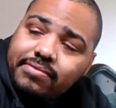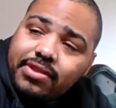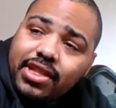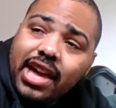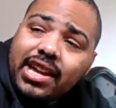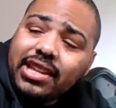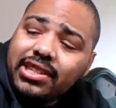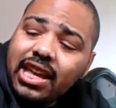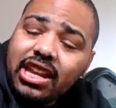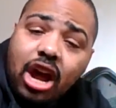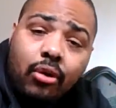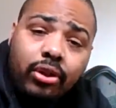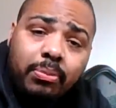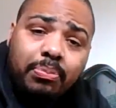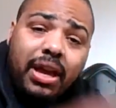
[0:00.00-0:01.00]
Like I said, I
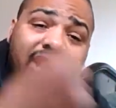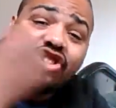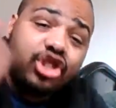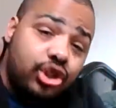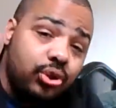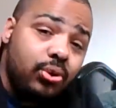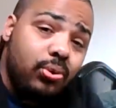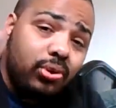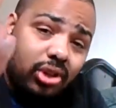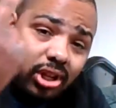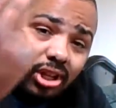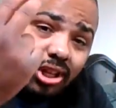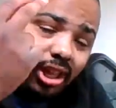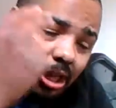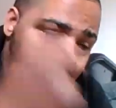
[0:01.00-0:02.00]
only played two
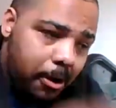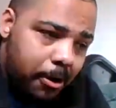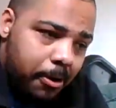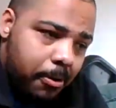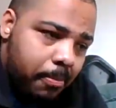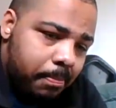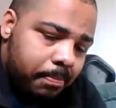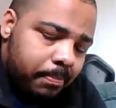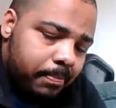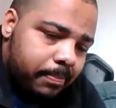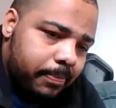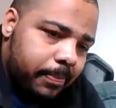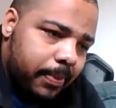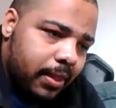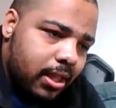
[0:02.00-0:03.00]
God
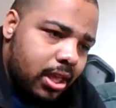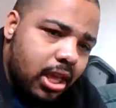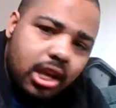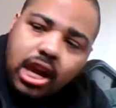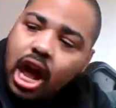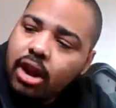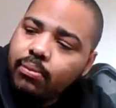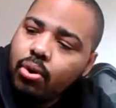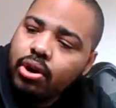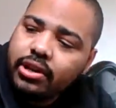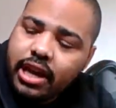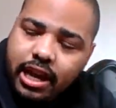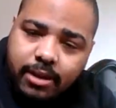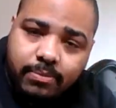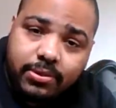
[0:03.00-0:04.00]
of War
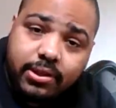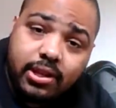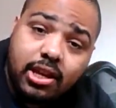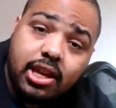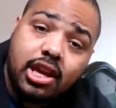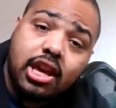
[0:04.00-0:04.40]
games.